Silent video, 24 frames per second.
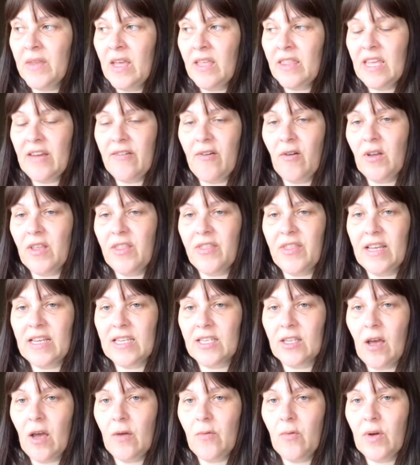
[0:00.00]
They're only things
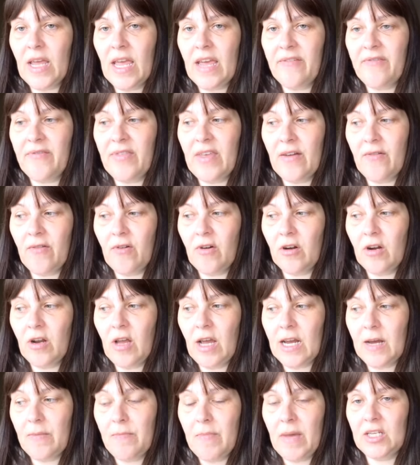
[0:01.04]
that I will get if they're on
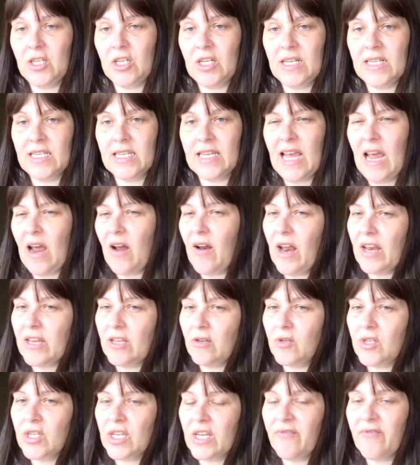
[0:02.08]
like a major discount, and
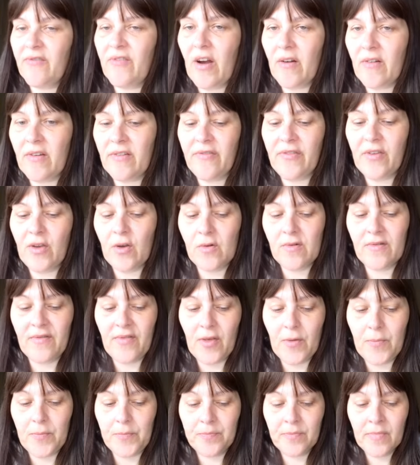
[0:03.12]
you see very few of
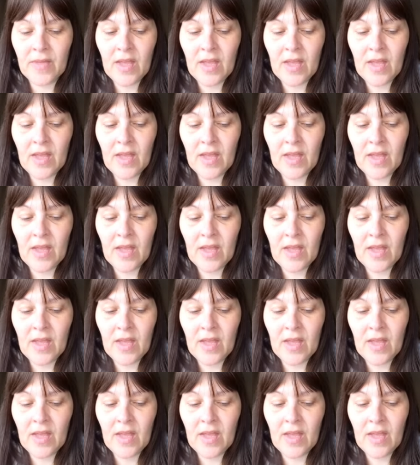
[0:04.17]
them.